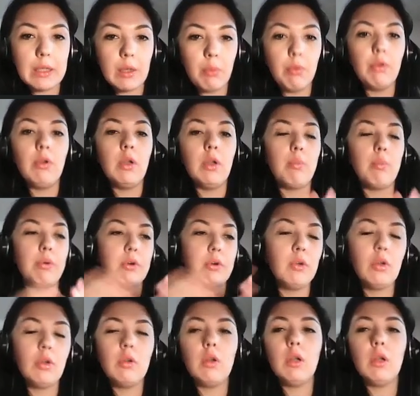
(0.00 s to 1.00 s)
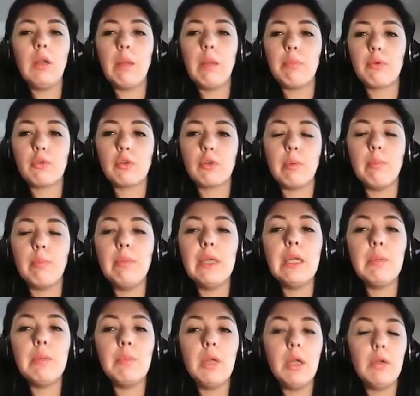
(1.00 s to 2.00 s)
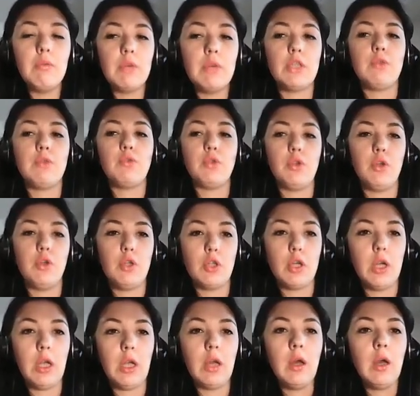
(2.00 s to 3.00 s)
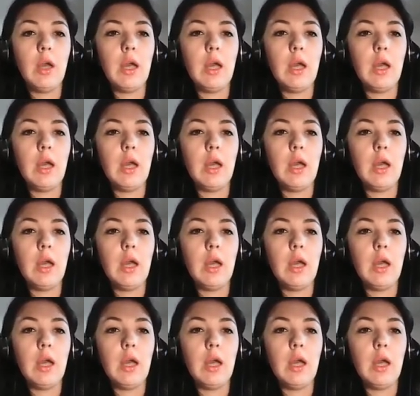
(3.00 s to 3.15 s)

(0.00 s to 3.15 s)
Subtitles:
not only laparoscopic, minimally invasive surgery